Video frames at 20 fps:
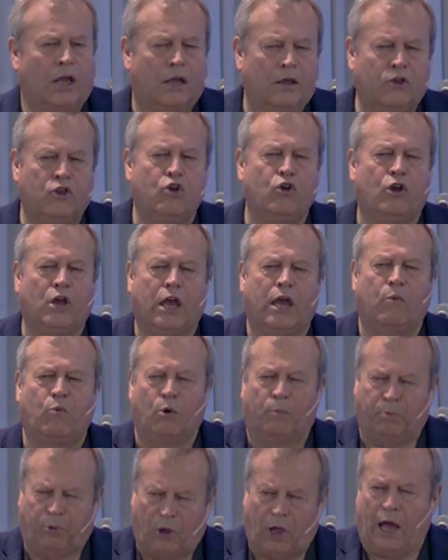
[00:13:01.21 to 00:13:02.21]
It will
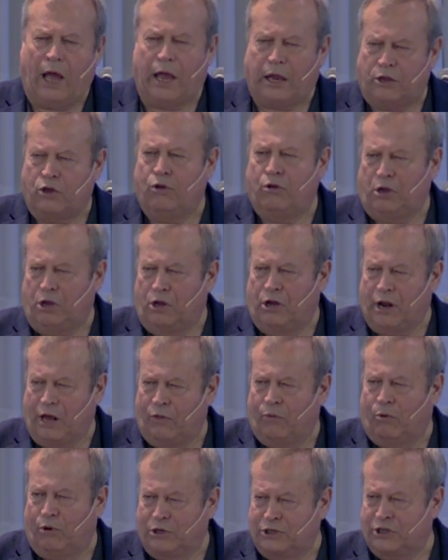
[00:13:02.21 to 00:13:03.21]
play. In
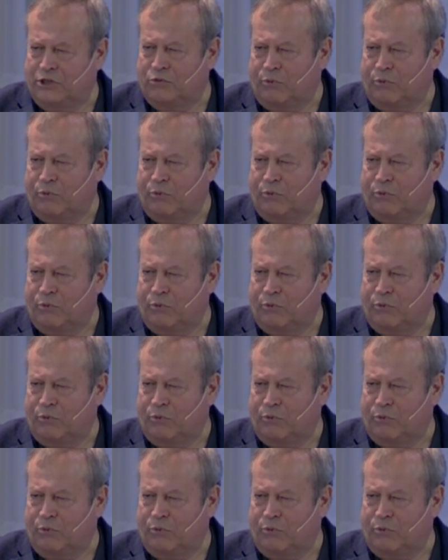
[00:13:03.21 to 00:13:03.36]
other words, it's